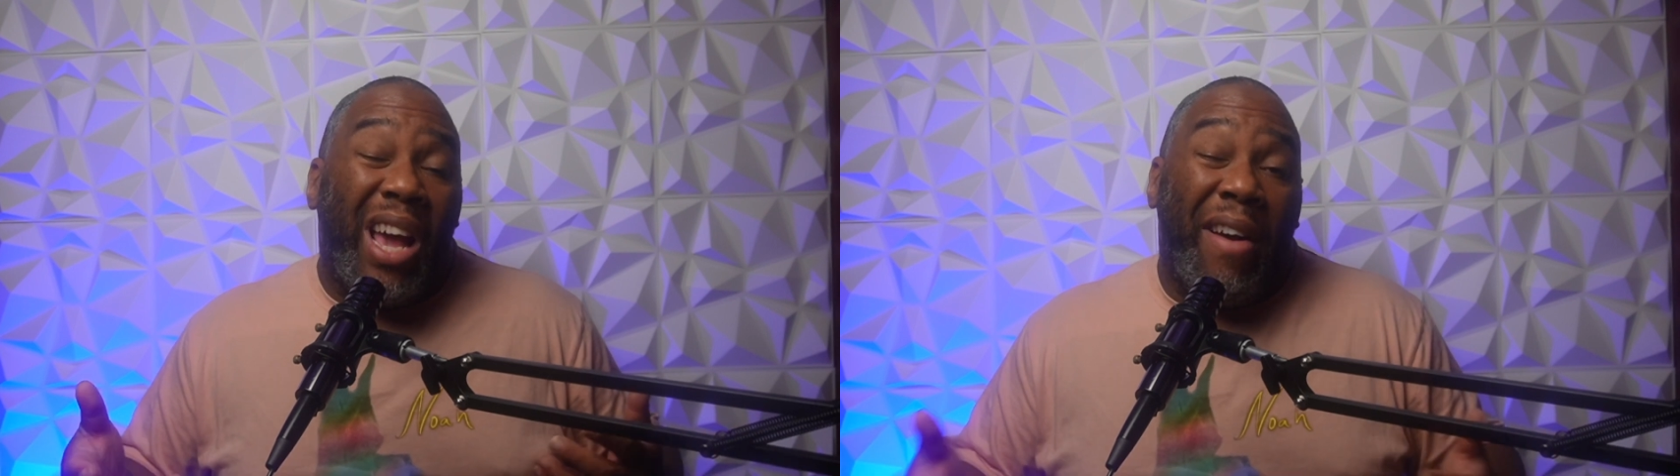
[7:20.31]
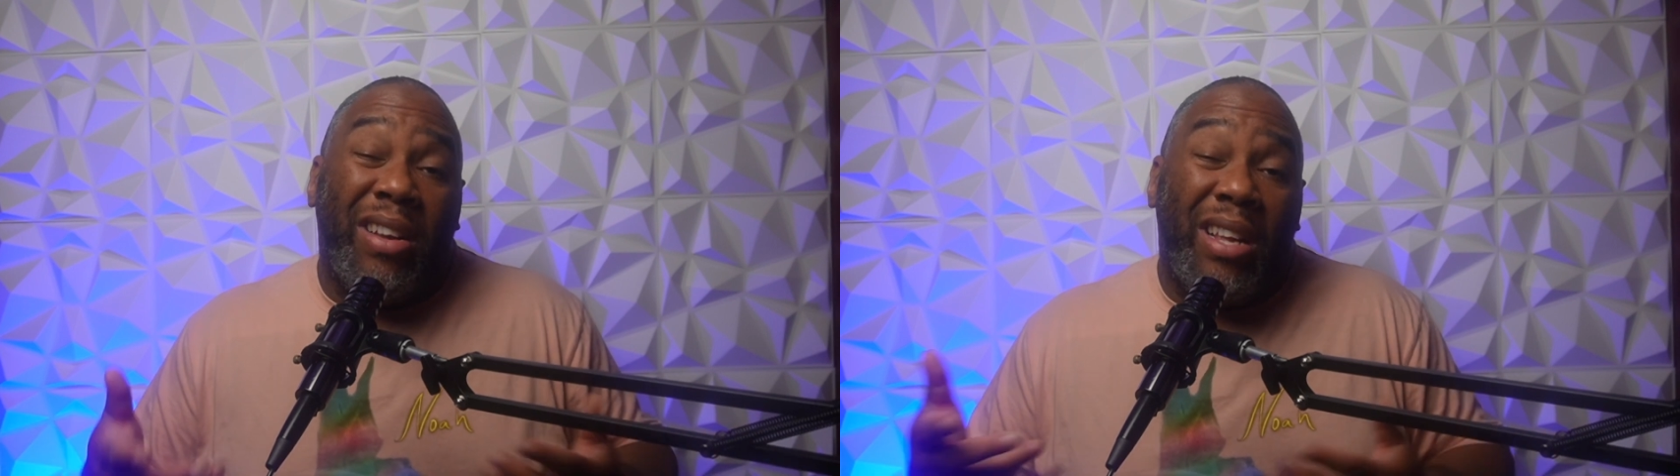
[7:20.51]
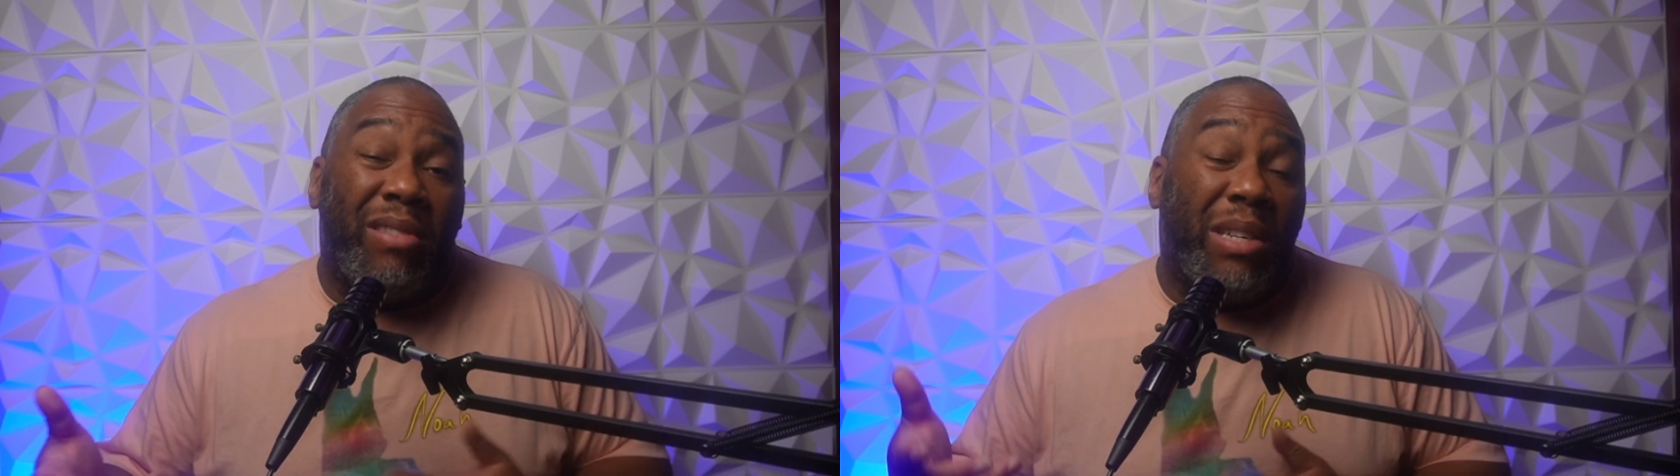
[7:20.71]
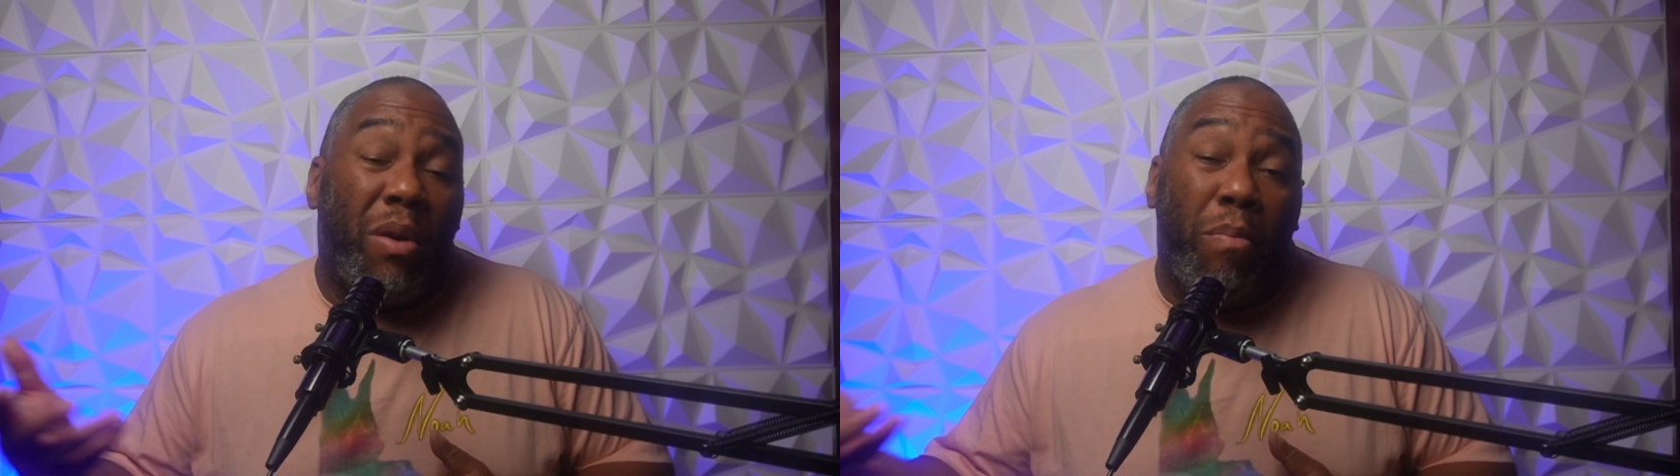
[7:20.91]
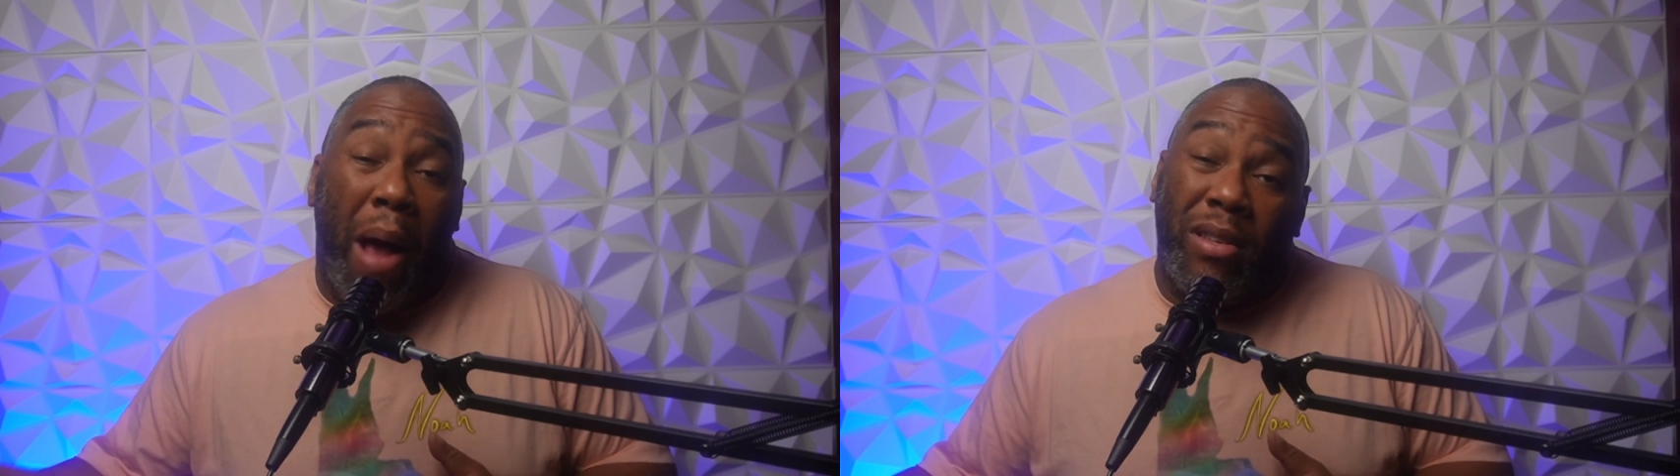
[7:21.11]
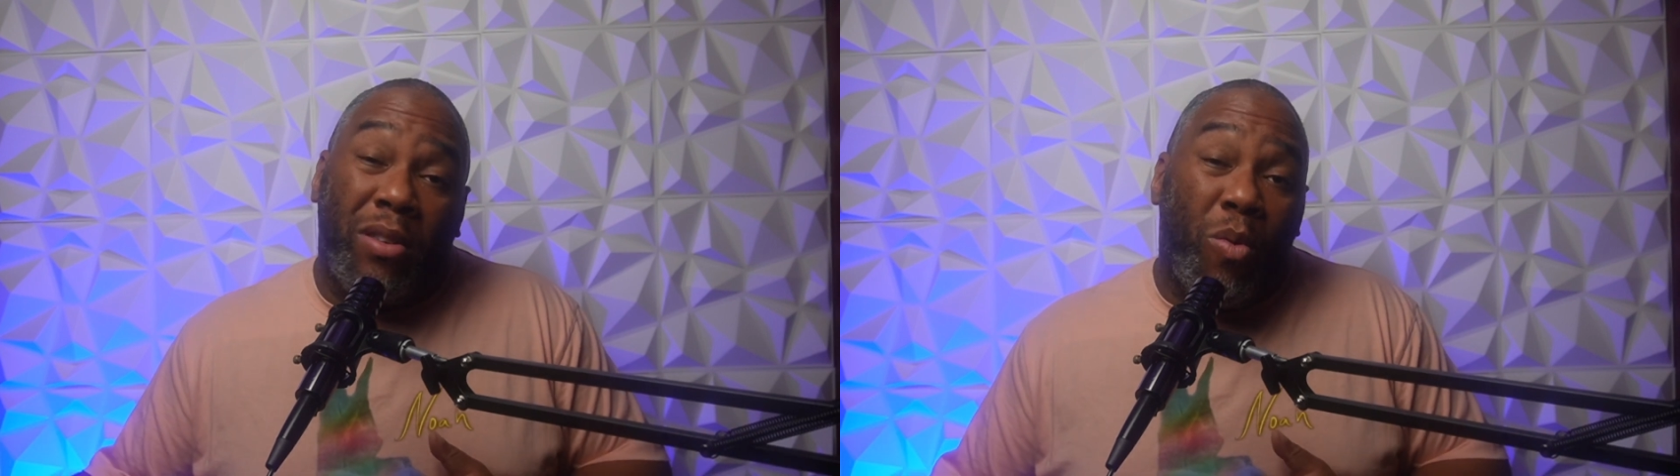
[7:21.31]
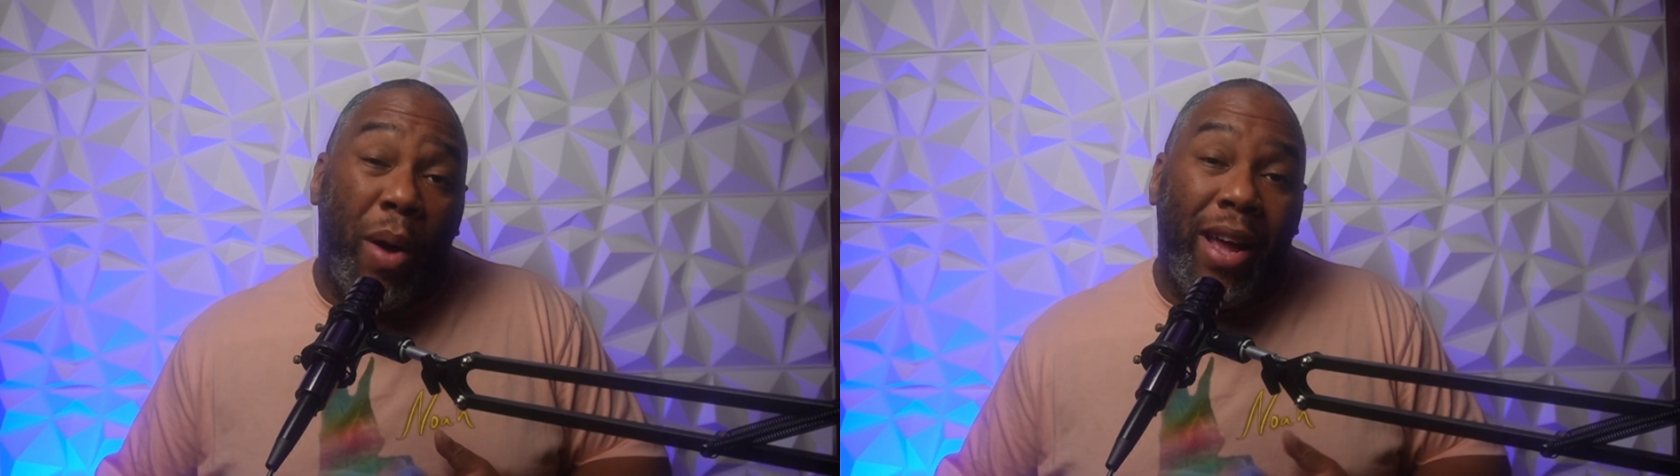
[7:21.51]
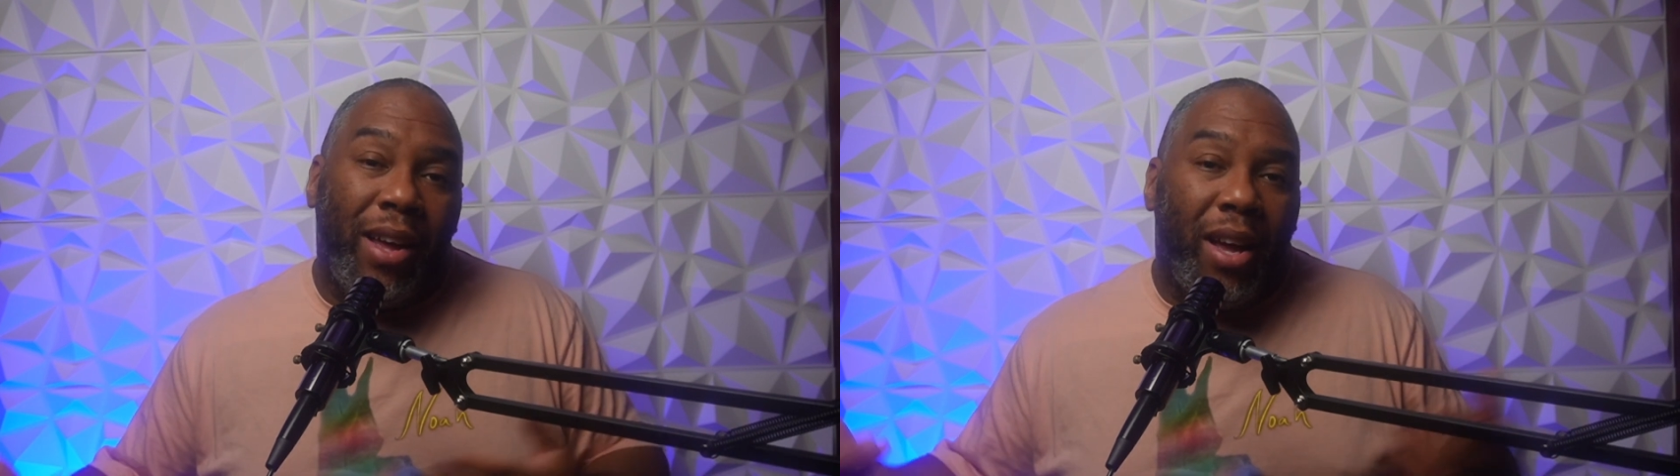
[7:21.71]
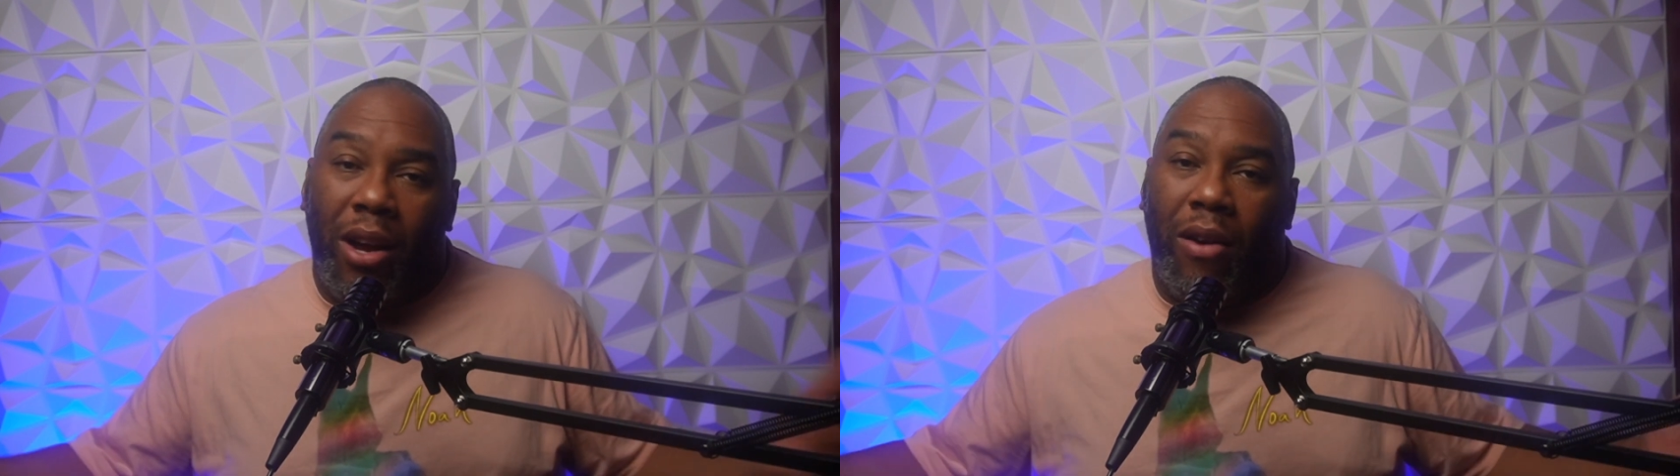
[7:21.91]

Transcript: every time someone passes away,